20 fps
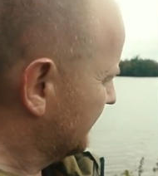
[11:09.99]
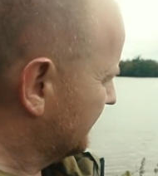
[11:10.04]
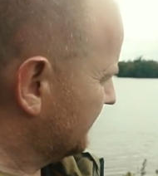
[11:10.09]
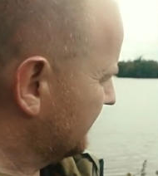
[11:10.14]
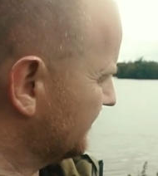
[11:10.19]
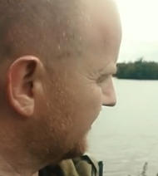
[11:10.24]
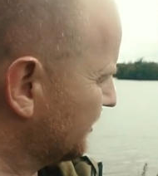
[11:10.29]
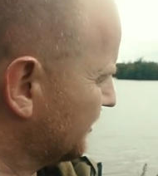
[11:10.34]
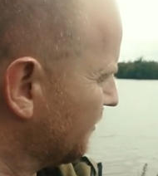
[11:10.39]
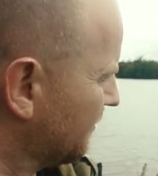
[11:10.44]

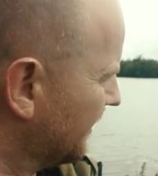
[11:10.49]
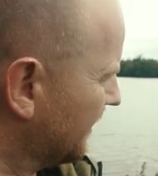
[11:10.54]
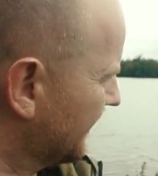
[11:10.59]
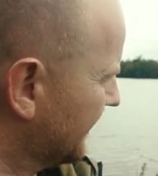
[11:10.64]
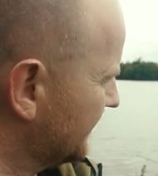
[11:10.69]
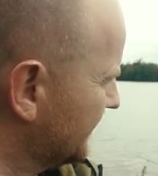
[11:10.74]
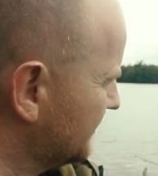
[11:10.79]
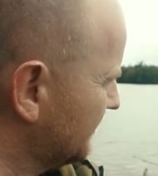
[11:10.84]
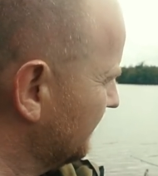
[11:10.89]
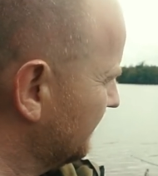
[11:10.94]
So he's
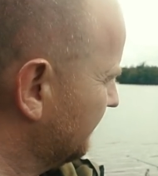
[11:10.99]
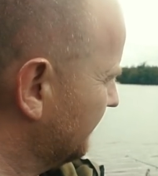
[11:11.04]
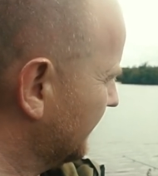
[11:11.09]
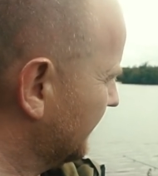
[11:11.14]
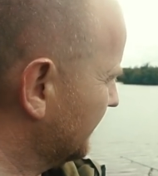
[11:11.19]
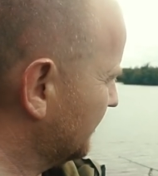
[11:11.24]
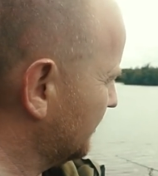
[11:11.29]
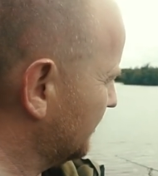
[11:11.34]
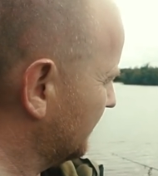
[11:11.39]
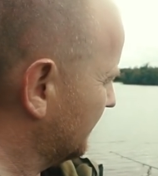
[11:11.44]
currently into a
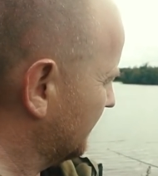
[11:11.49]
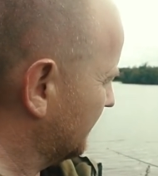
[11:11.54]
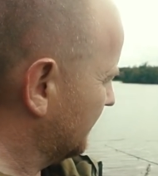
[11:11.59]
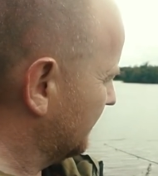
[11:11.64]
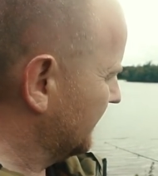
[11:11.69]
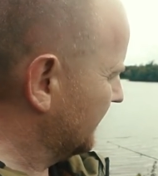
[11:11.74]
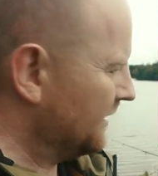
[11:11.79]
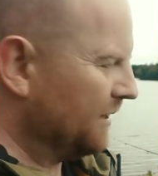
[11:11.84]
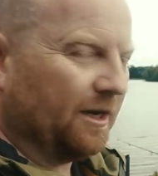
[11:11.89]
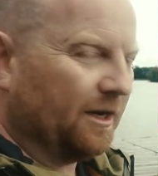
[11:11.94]

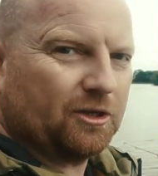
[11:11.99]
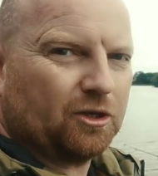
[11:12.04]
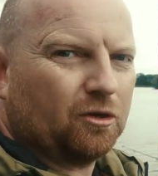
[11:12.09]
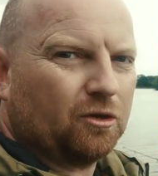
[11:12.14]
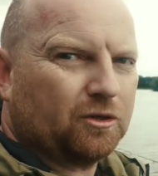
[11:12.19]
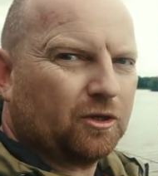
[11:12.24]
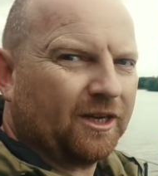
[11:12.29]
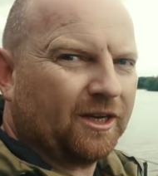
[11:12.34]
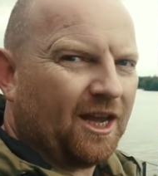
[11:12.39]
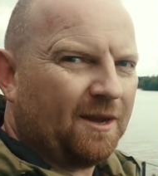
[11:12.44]
fish. He's
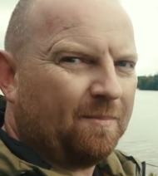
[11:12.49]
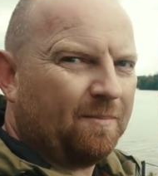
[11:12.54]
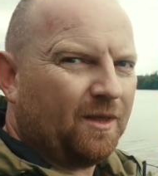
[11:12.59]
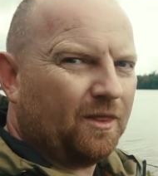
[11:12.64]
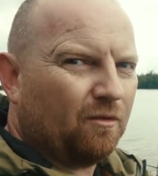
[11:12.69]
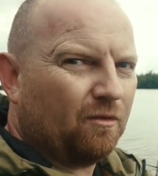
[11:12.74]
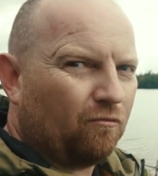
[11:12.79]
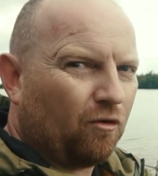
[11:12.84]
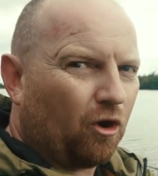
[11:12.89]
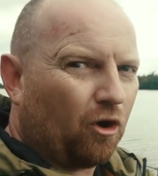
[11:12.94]
also
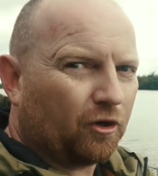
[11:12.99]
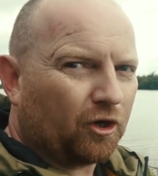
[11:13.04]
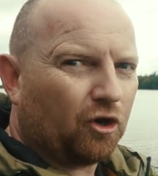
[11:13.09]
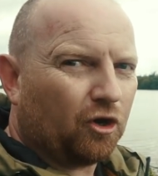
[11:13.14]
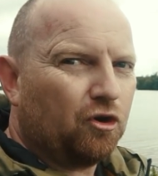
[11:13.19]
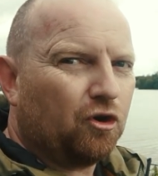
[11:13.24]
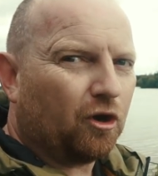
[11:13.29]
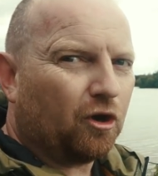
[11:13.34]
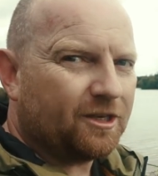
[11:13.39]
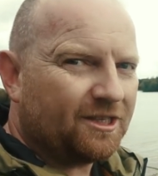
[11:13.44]
keeping the rod
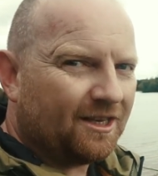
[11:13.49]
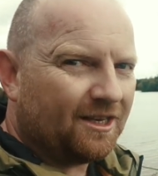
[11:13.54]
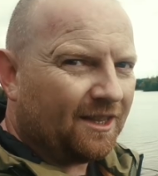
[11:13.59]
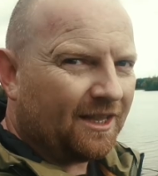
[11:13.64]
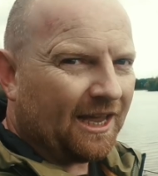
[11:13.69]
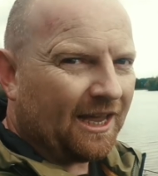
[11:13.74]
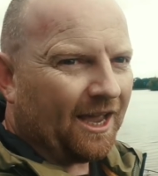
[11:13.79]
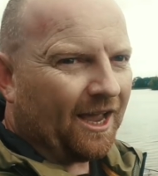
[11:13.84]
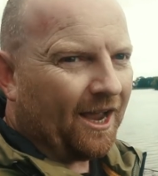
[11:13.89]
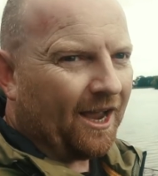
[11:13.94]
not in
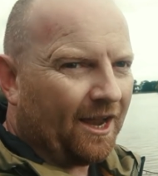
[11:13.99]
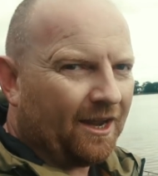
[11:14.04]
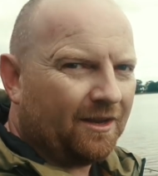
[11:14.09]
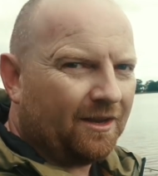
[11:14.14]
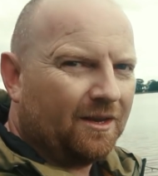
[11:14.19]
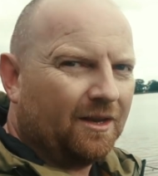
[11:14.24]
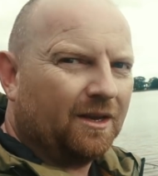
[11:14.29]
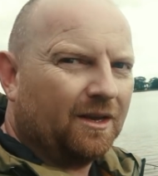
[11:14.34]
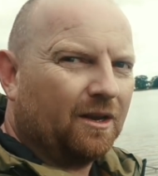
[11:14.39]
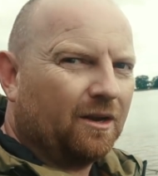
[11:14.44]
the air.
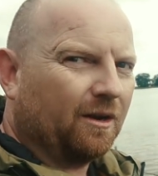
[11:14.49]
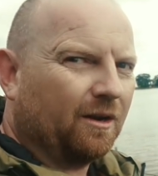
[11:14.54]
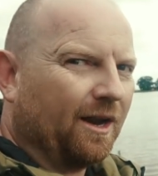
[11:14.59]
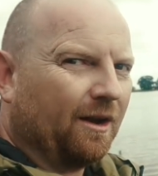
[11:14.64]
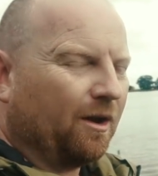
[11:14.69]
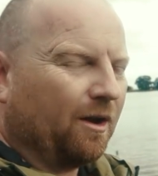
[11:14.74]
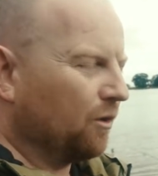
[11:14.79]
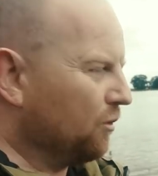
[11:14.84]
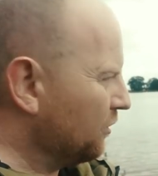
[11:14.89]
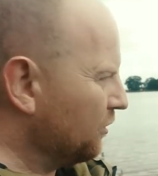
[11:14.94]

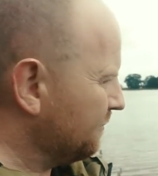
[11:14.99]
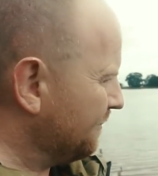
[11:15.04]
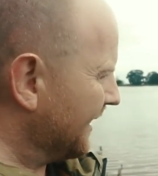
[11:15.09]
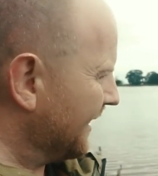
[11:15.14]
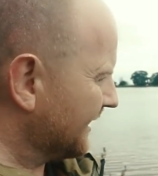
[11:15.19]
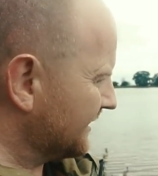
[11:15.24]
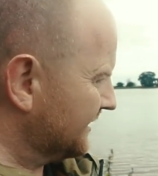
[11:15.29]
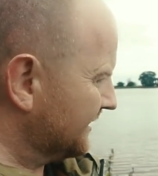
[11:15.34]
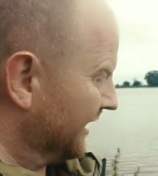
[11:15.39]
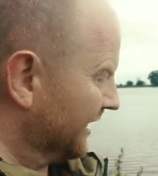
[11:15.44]
Like a good
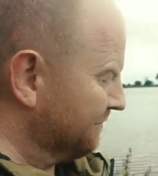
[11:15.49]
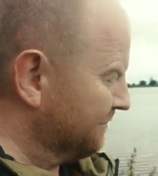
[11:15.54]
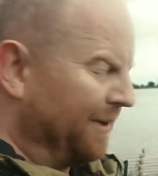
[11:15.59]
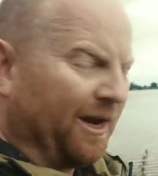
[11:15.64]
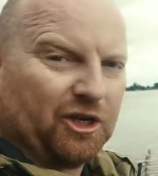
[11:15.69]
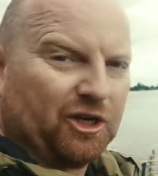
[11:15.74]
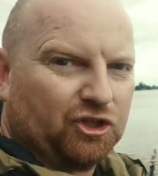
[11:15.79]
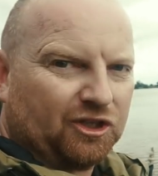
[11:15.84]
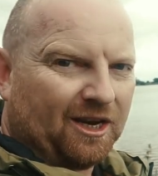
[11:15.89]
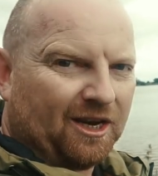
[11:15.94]

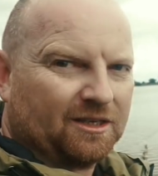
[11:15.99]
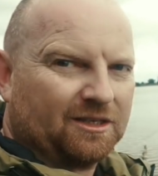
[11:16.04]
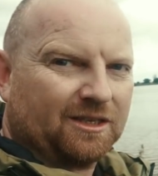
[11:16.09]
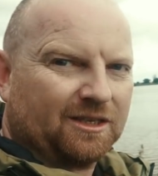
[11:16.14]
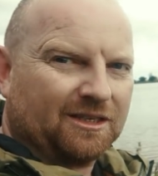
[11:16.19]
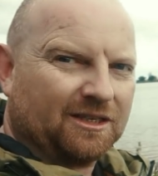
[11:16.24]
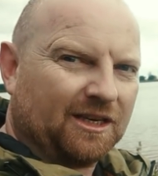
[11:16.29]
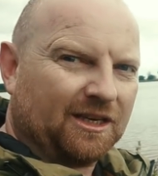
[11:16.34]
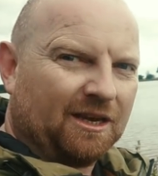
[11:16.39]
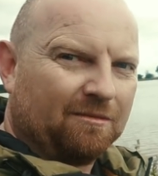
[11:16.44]
match tactic
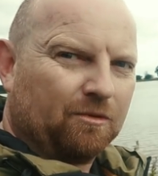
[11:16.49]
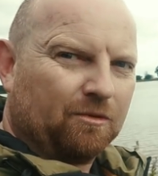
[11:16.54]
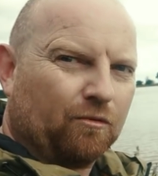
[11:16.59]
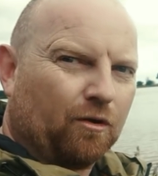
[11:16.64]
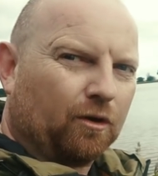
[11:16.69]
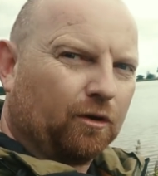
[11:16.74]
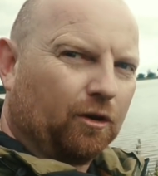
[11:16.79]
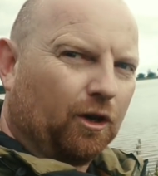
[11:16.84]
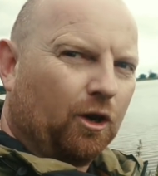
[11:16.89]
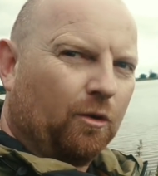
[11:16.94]
is to keep the
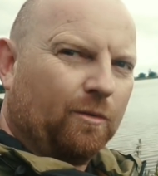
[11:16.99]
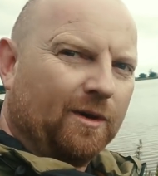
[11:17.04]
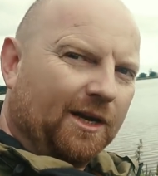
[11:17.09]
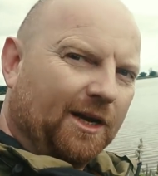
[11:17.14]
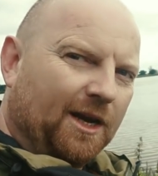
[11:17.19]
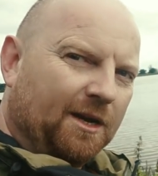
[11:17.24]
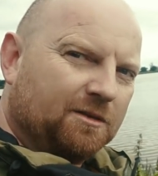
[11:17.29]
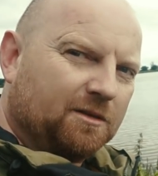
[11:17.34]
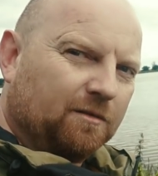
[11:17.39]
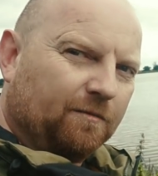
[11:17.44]
rod low and
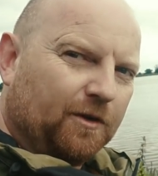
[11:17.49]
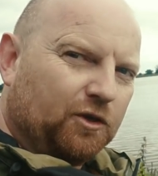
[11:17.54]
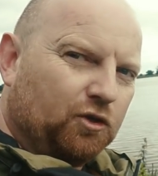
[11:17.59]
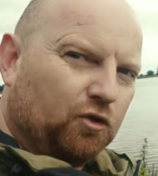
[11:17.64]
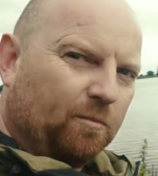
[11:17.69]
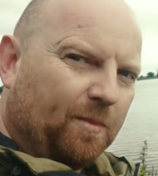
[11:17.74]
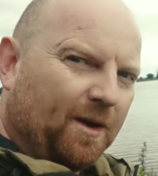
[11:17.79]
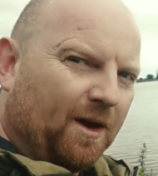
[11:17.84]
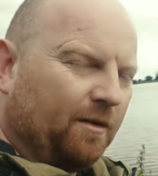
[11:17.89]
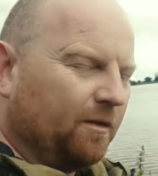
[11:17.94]
it keeps the fish
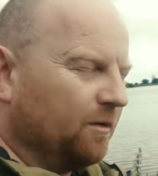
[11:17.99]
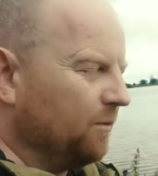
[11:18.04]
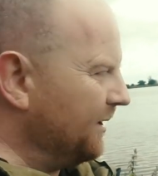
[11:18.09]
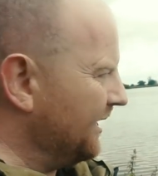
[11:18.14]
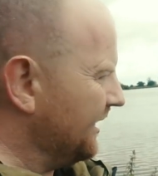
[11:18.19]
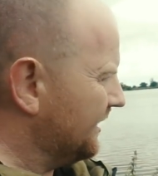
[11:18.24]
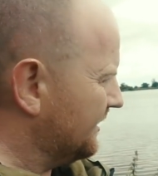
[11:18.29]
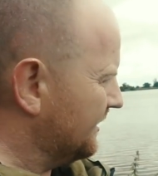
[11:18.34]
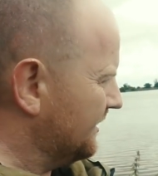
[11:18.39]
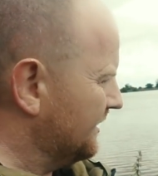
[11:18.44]
up out of the
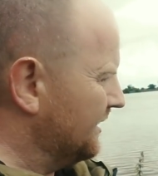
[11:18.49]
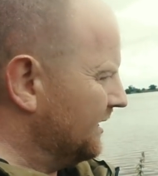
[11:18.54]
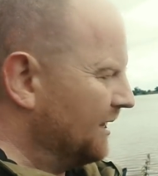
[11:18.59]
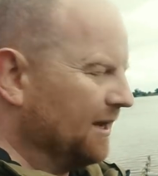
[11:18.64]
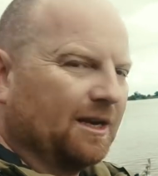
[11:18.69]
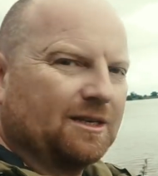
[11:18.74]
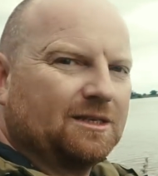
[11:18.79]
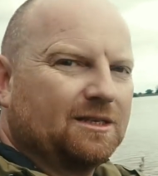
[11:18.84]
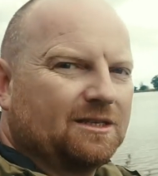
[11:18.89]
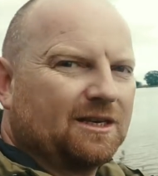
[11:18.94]
weed.
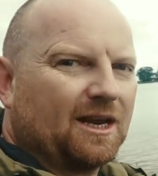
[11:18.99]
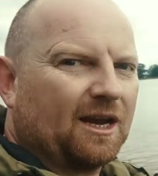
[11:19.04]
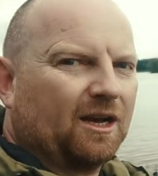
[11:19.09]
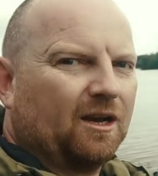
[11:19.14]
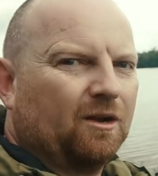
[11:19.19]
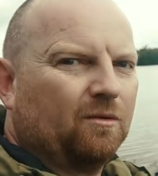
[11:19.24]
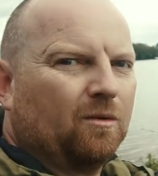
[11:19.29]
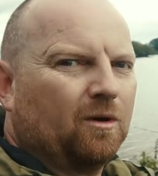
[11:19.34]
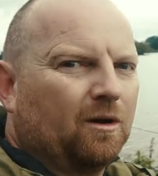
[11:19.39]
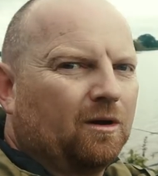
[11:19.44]
And that's
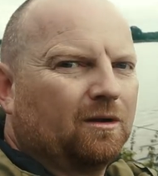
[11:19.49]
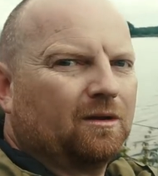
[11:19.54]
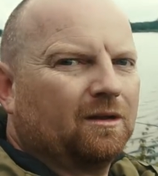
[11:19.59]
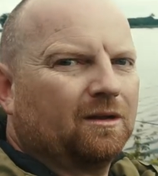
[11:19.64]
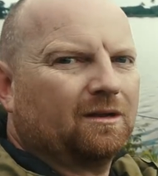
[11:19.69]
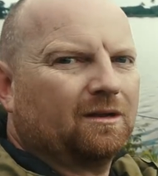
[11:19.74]
exactly what